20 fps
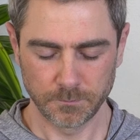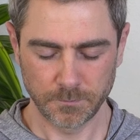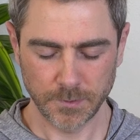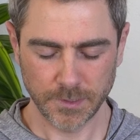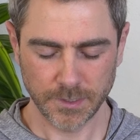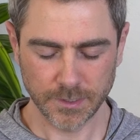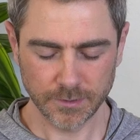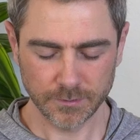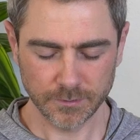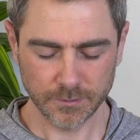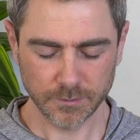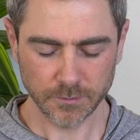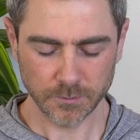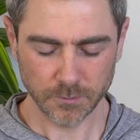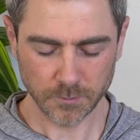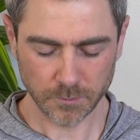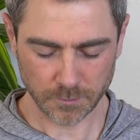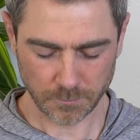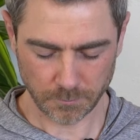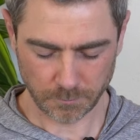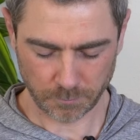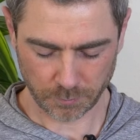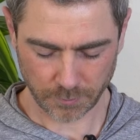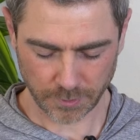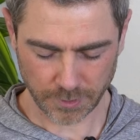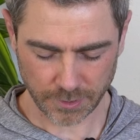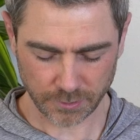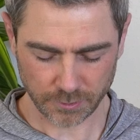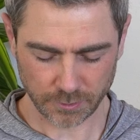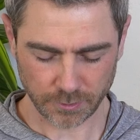begin to
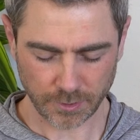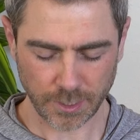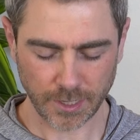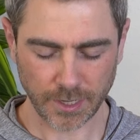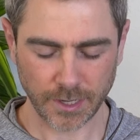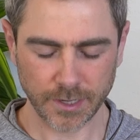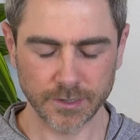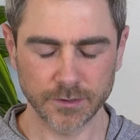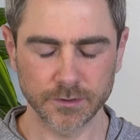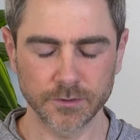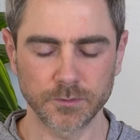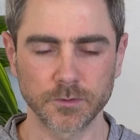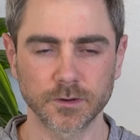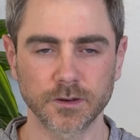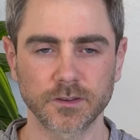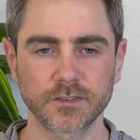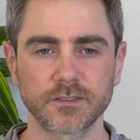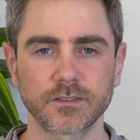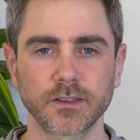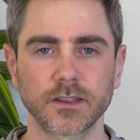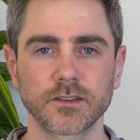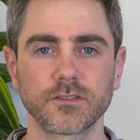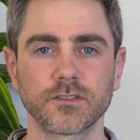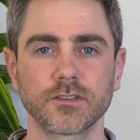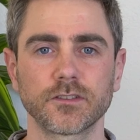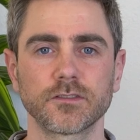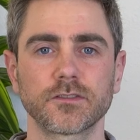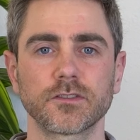bring your head into extension.